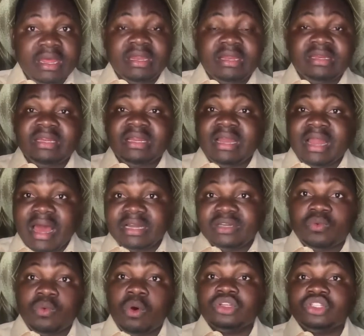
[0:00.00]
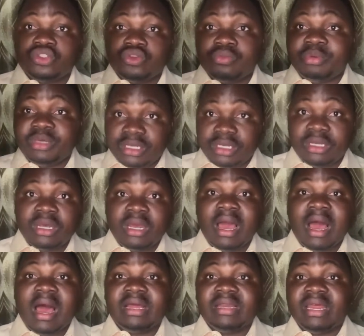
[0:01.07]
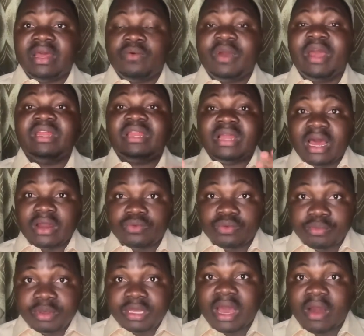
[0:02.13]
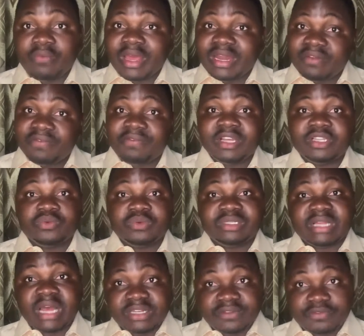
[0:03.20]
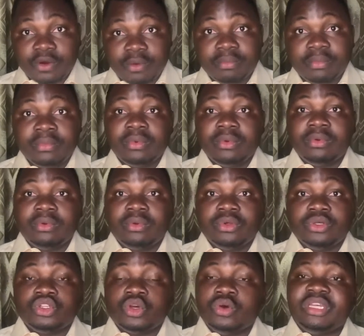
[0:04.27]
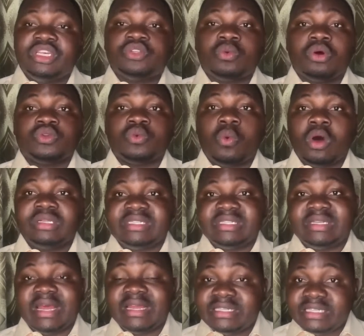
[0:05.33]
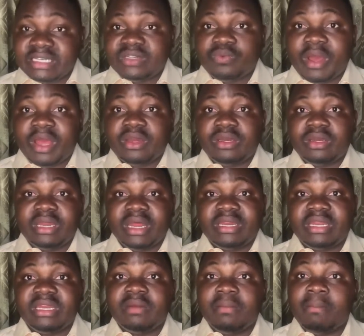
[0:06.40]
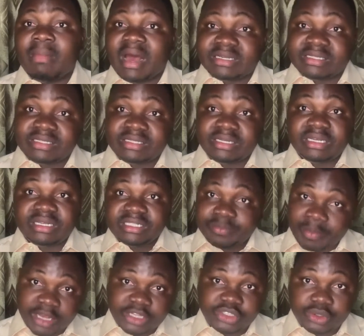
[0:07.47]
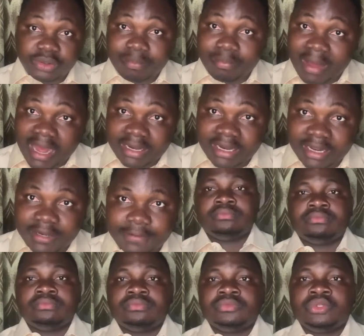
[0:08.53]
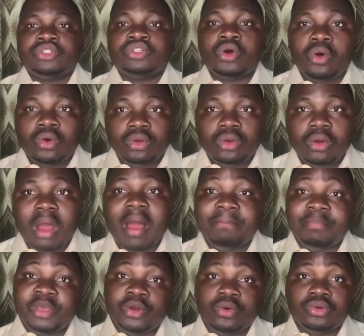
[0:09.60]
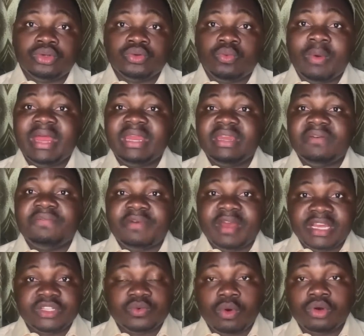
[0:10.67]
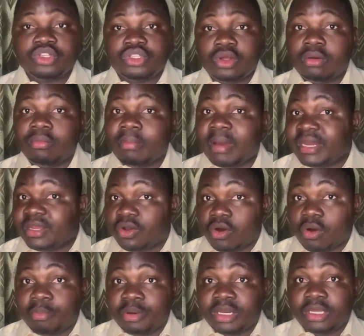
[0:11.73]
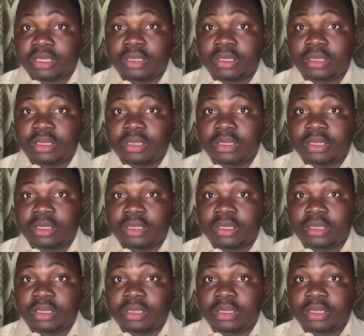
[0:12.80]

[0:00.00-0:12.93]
the land was to be, and then where the land will be and where the fence will start from. So this was what they did when they did the mass inspection back then. So lo and behold, when the fence was done by the company,